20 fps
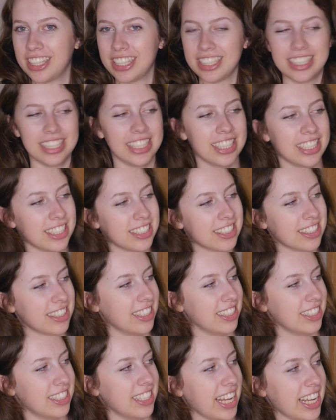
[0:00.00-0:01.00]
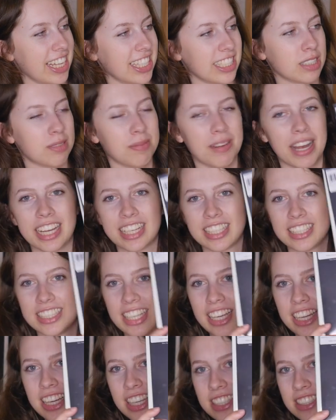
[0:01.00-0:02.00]
This is the Dazed
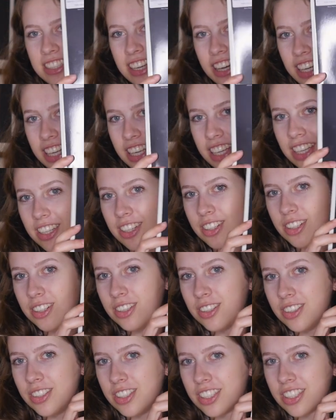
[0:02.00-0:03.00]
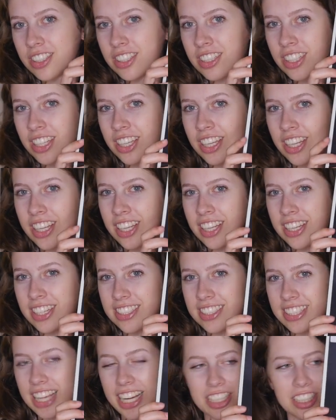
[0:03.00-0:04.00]
magazine. It's got a huge
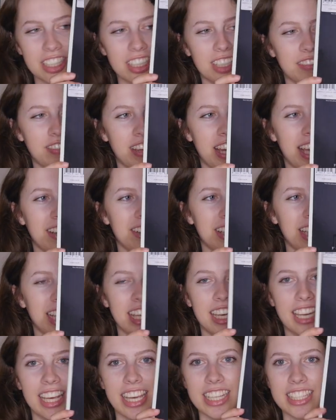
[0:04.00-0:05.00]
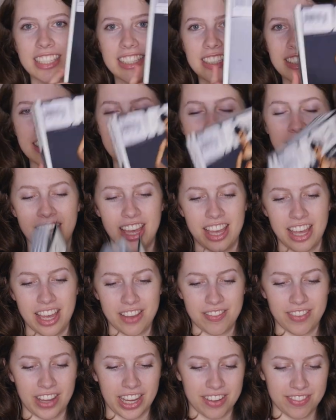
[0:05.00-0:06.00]
section of Harry in it.
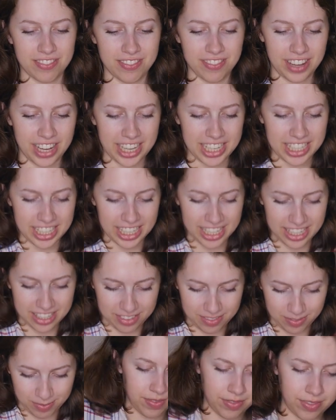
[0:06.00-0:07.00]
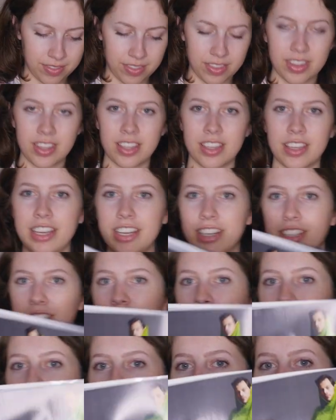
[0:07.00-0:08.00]
If I can find it. Here are
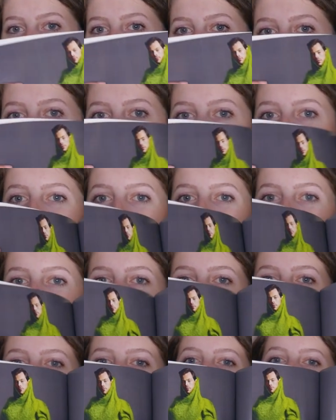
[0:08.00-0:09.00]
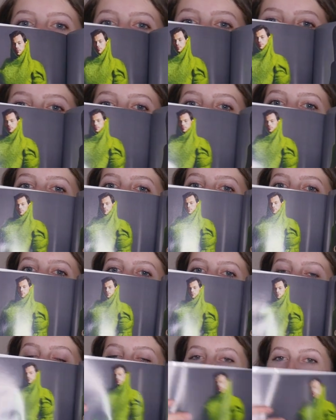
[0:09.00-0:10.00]
some of the pictures in it.
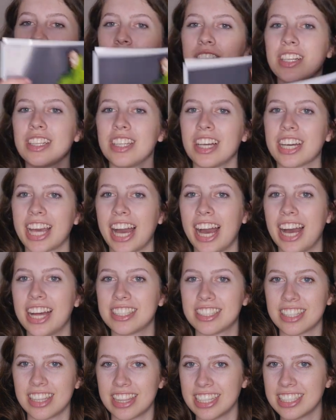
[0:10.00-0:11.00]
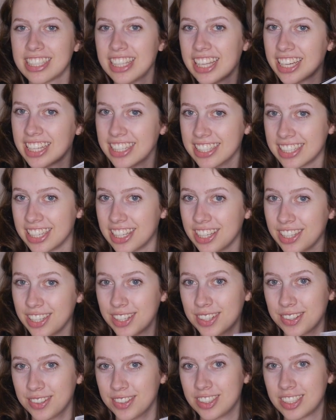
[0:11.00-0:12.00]
It's pretty fun to look at. This thing is
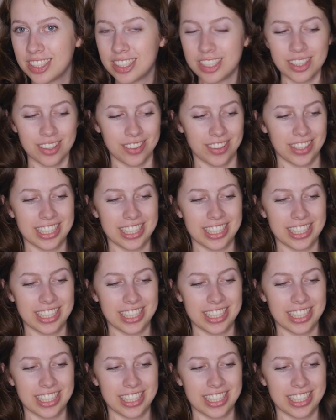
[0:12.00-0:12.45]
huge too.